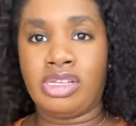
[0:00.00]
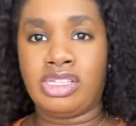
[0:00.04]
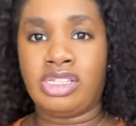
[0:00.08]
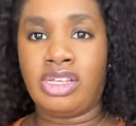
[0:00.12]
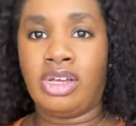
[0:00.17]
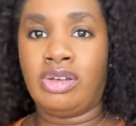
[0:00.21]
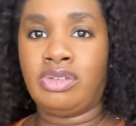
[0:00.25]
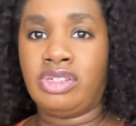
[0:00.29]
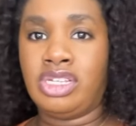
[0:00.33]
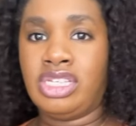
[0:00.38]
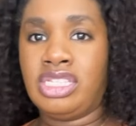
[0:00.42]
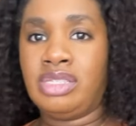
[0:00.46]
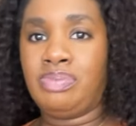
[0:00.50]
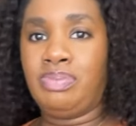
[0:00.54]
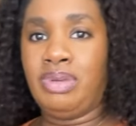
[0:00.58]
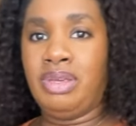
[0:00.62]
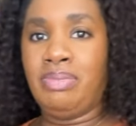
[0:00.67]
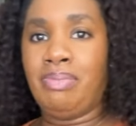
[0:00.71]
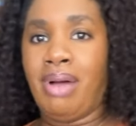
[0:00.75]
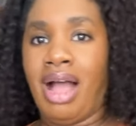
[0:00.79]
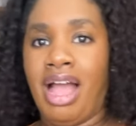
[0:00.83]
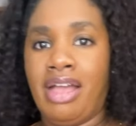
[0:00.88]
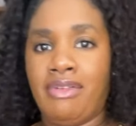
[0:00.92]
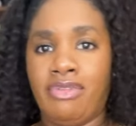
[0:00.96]
So just be
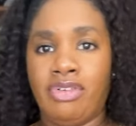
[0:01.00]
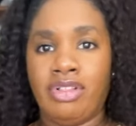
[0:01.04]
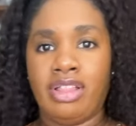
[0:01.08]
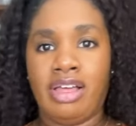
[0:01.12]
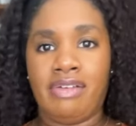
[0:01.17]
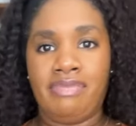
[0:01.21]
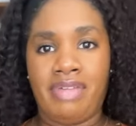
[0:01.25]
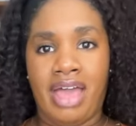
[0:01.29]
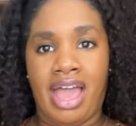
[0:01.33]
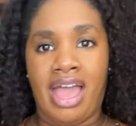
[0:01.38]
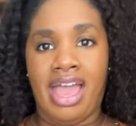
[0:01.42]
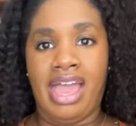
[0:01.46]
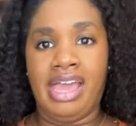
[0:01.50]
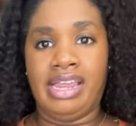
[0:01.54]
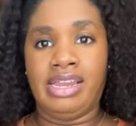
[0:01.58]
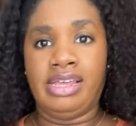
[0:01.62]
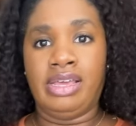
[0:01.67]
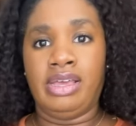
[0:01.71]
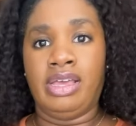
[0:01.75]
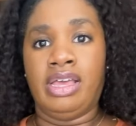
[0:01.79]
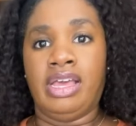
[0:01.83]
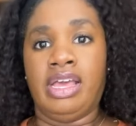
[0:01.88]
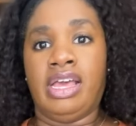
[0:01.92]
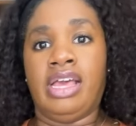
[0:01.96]
mindful of that.
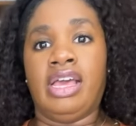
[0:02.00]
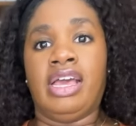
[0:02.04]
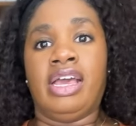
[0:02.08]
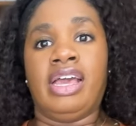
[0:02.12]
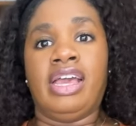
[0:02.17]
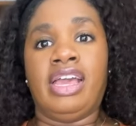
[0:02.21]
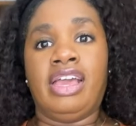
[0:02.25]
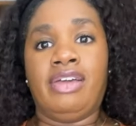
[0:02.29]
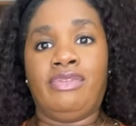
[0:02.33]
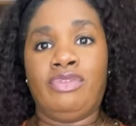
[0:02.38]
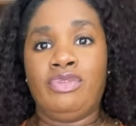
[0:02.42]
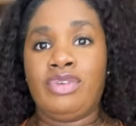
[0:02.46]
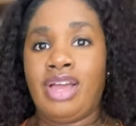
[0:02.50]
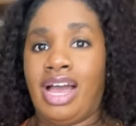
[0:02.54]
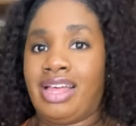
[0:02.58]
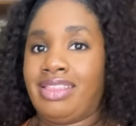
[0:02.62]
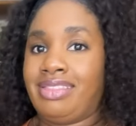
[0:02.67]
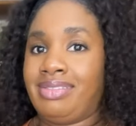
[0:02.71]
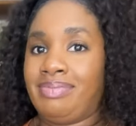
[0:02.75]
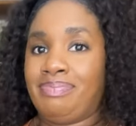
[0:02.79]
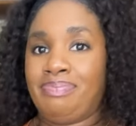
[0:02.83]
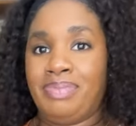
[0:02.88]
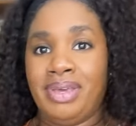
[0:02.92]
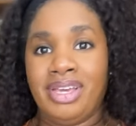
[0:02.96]
And if you
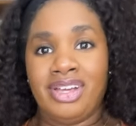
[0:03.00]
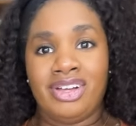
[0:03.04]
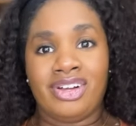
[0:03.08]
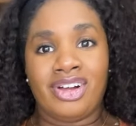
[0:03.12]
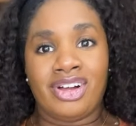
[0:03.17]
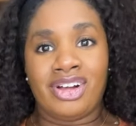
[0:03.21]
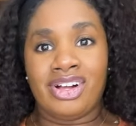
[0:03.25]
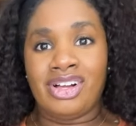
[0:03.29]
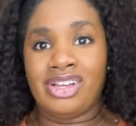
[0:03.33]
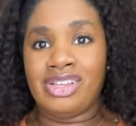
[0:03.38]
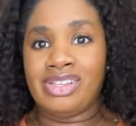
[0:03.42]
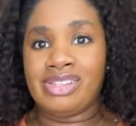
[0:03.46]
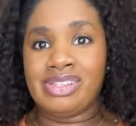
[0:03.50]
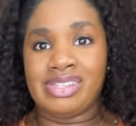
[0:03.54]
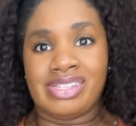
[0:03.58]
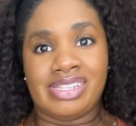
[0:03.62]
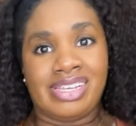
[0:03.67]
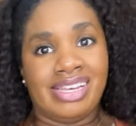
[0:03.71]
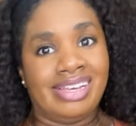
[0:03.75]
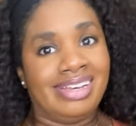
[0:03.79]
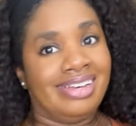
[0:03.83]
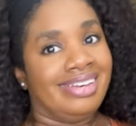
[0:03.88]
got big girls,